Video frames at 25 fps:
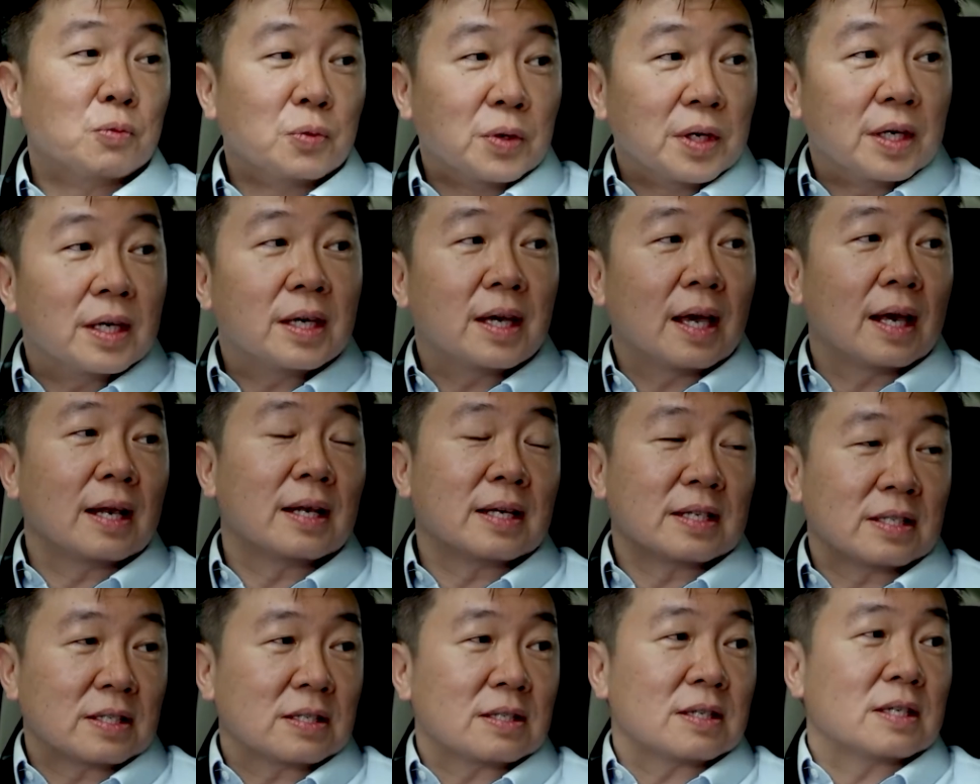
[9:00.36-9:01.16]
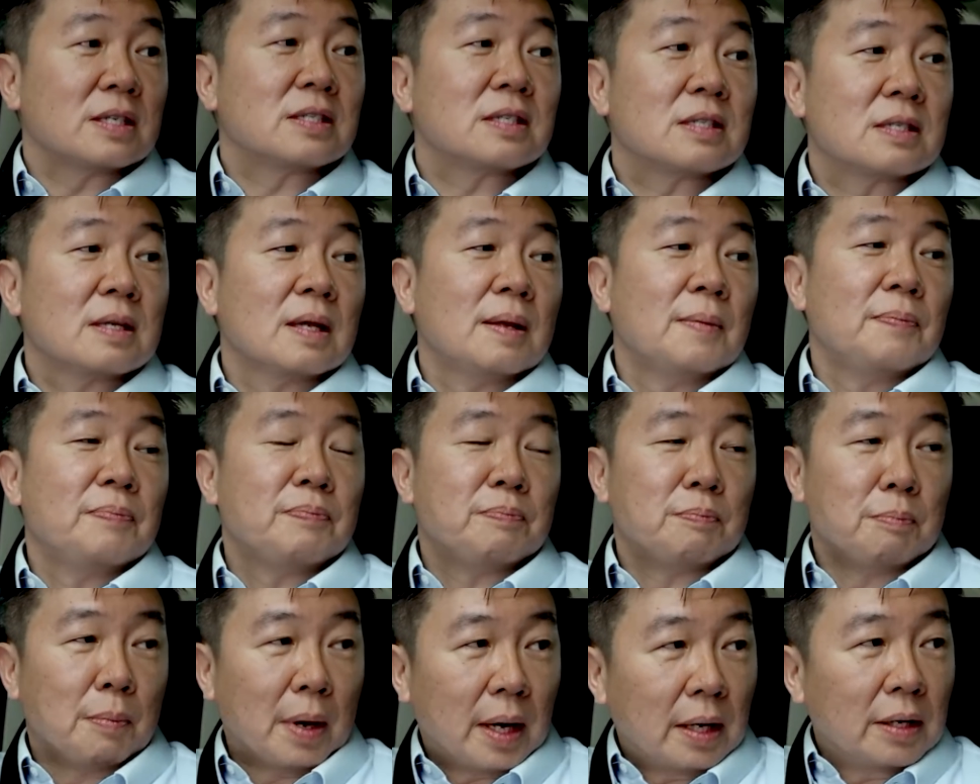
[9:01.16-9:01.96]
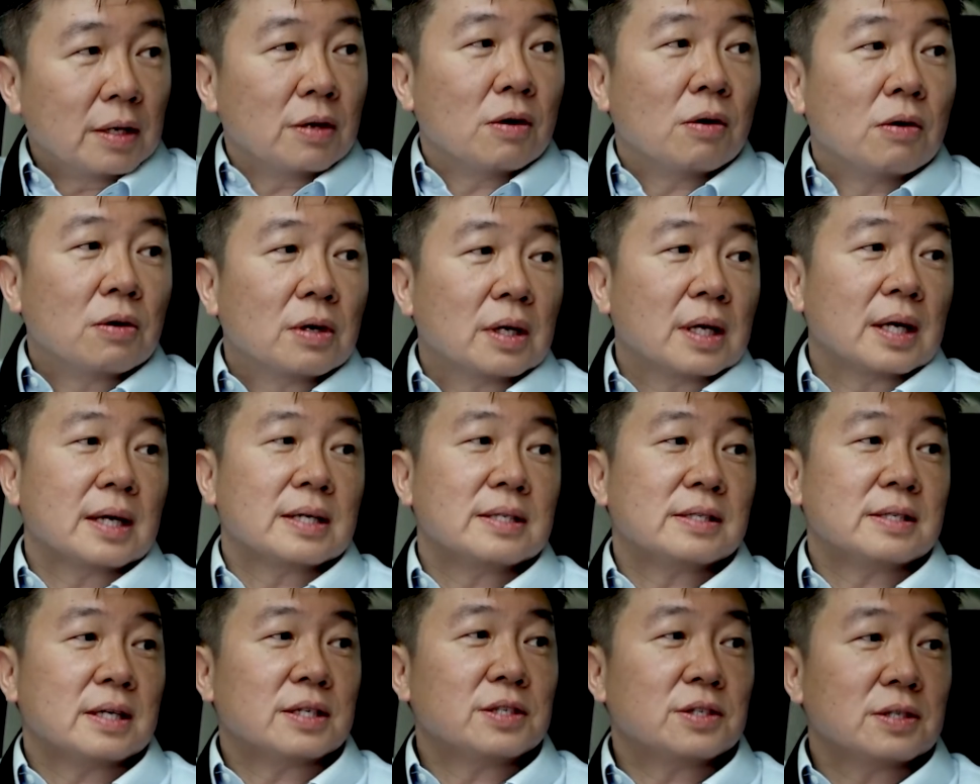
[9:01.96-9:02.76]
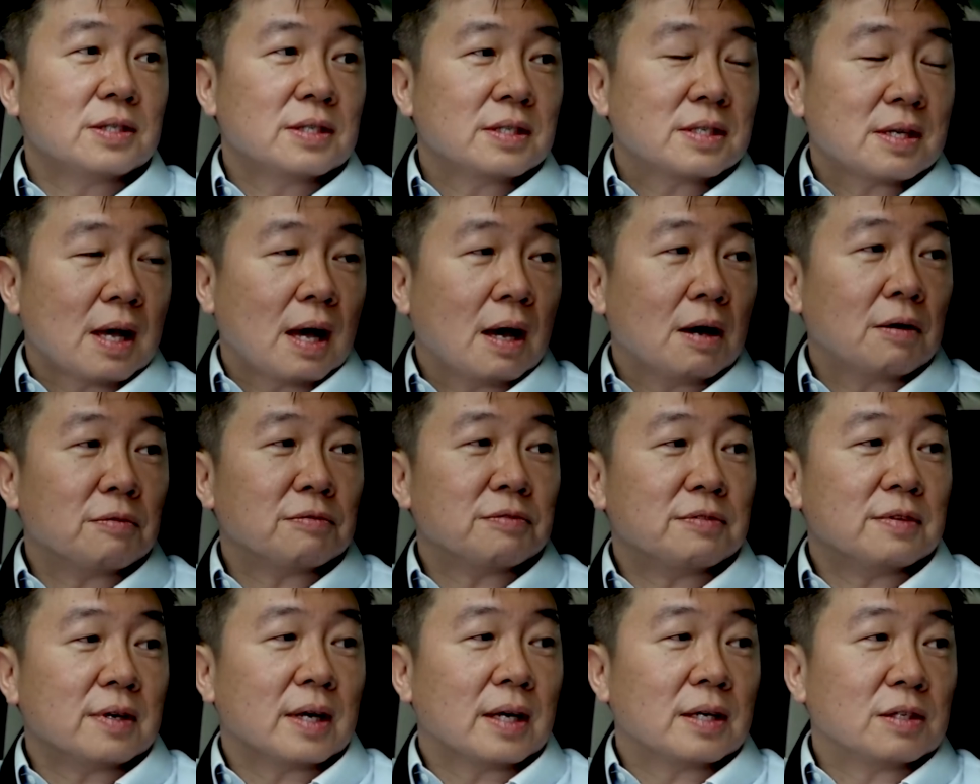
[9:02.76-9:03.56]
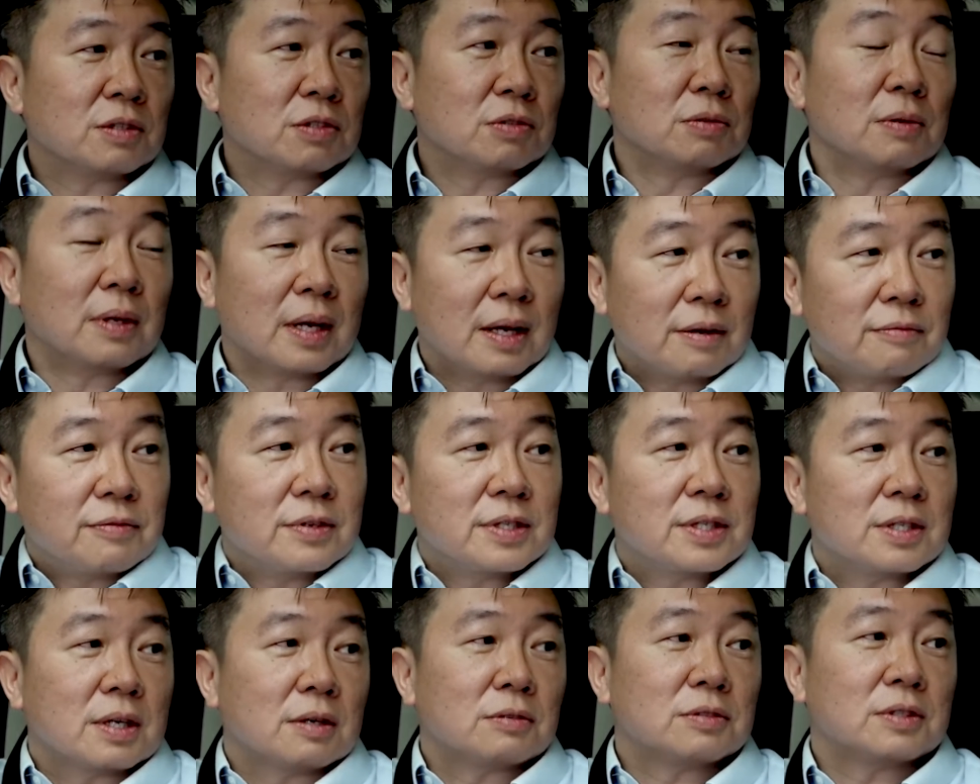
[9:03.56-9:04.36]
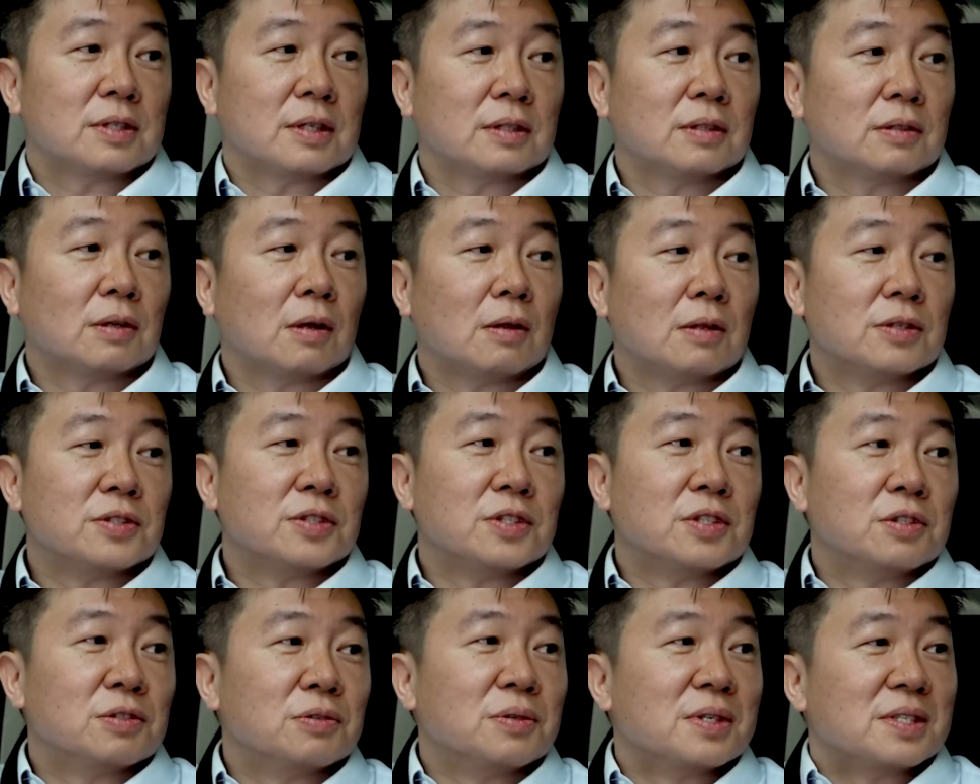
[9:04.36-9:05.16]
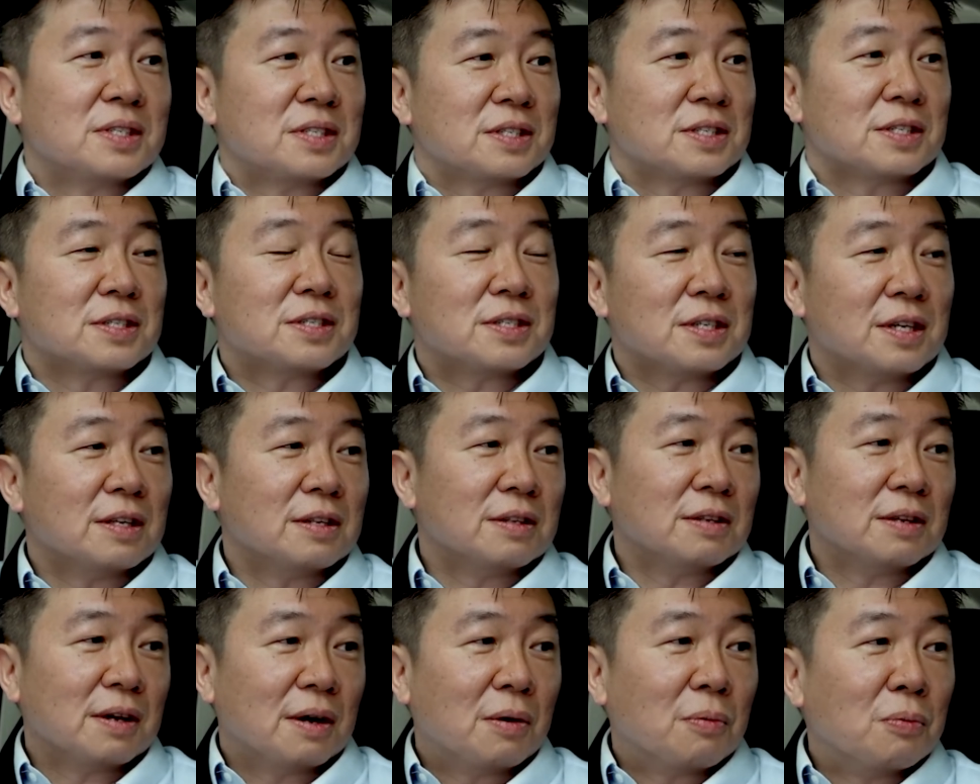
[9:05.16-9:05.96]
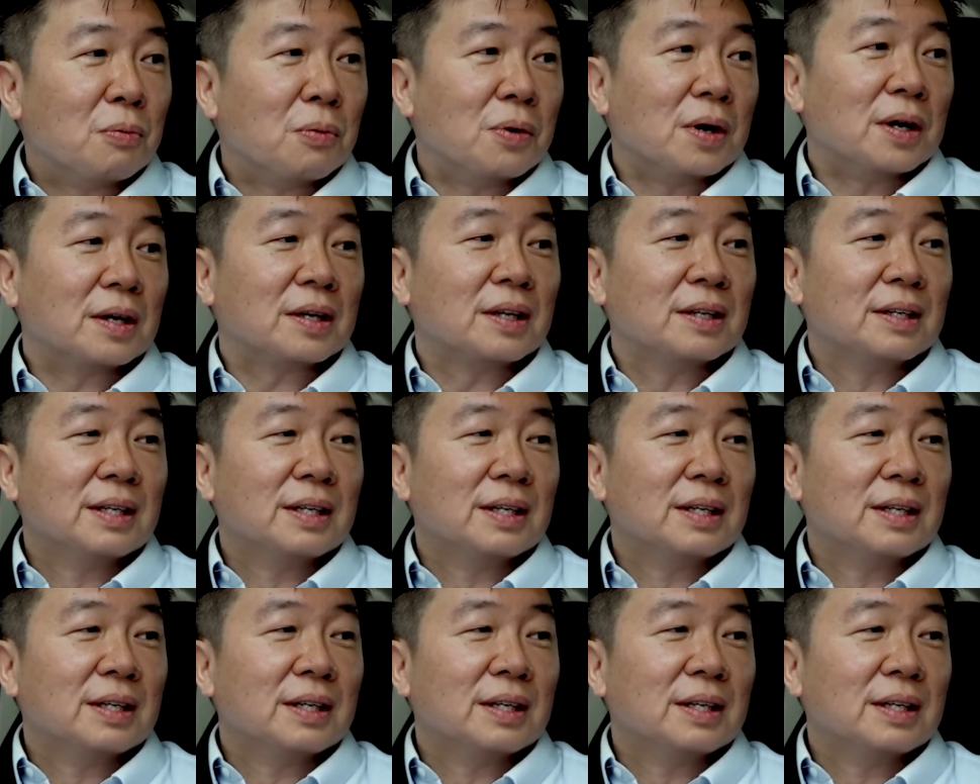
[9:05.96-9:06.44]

we can assist many organizations out there to leverage our technology to assist in their work.